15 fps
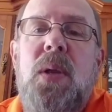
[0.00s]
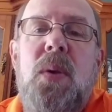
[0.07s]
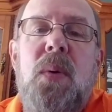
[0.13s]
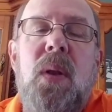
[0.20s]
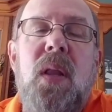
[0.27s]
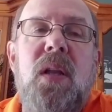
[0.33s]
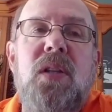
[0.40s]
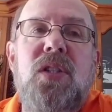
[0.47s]
when you
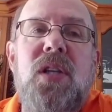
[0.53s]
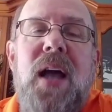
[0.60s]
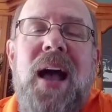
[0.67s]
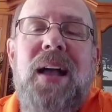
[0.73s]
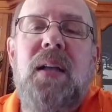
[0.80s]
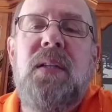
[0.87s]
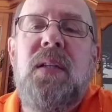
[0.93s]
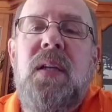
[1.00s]
were a little
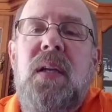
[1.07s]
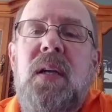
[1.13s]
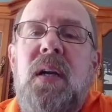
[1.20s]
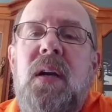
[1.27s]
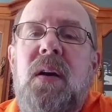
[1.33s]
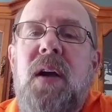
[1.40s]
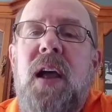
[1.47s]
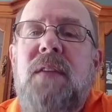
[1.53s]
child,
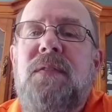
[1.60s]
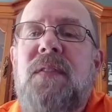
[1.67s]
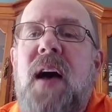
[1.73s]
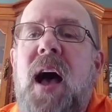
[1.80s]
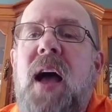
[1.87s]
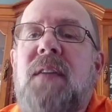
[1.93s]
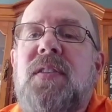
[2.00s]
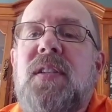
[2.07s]
all right,
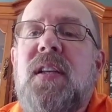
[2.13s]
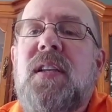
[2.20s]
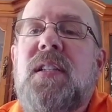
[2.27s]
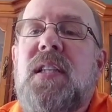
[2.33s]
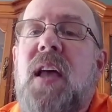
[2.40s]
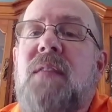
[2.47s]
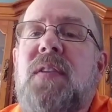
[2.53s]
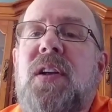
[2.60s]
5,
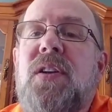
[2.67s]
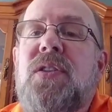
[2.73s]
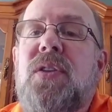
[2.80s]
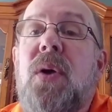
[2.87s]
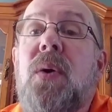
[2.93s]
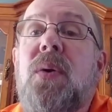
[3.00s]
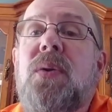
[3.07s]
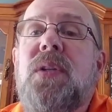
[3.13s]
6, 7
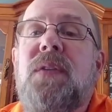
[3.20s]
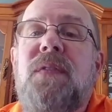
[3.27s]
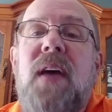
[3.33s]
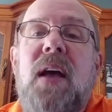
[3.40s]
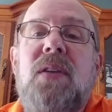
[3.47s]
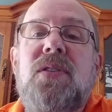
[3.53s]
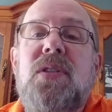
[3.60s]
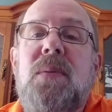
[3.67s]
years old. You
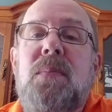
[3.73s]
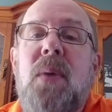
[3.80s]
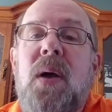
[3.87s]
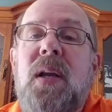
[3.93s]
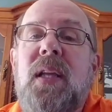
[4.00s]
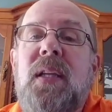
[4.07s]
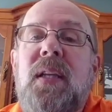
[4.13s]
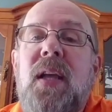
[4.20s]
found some
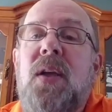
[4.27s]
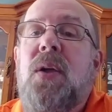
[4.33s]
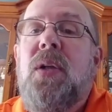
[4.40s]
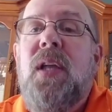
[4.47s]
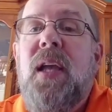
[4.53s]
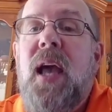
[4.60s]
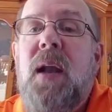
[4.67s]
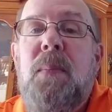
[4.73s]
money.
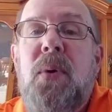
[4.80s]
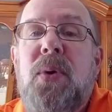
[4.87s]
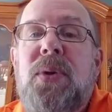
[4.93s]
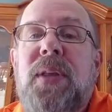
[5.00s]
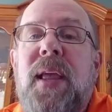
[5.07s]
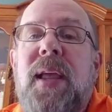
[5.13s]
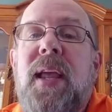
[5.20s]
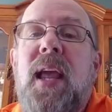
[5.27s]
You got a
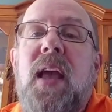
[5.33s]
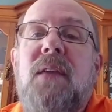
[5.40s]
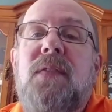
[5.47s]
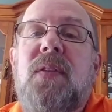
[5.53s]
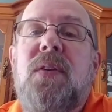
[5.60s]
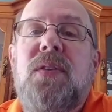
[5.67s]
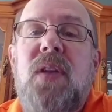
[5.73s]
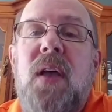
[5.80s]
birthday gift or